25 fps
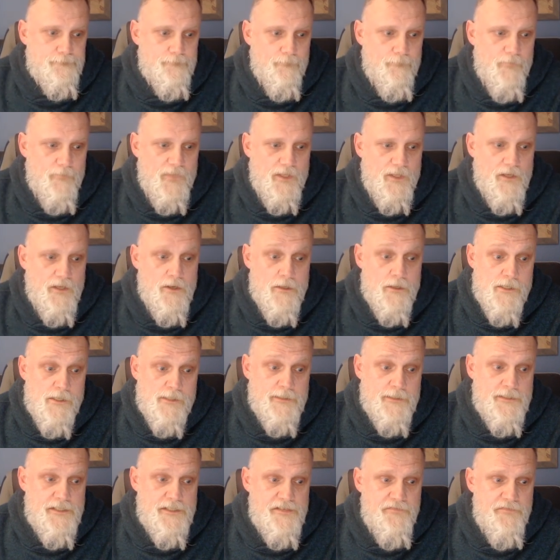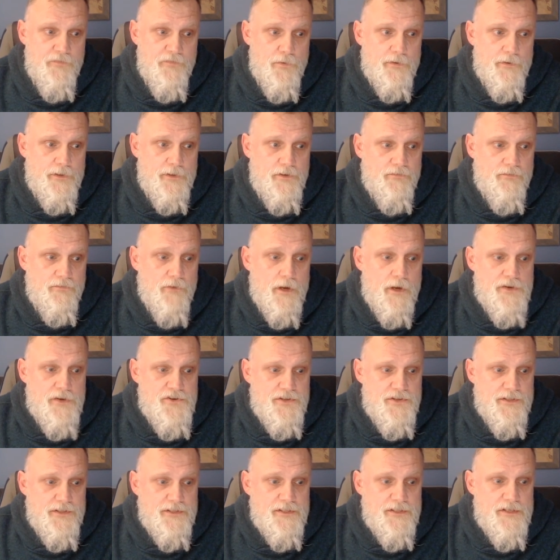Cons for the
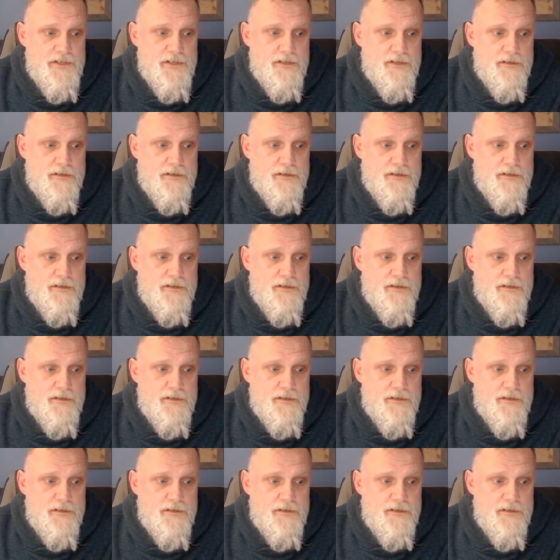Russians,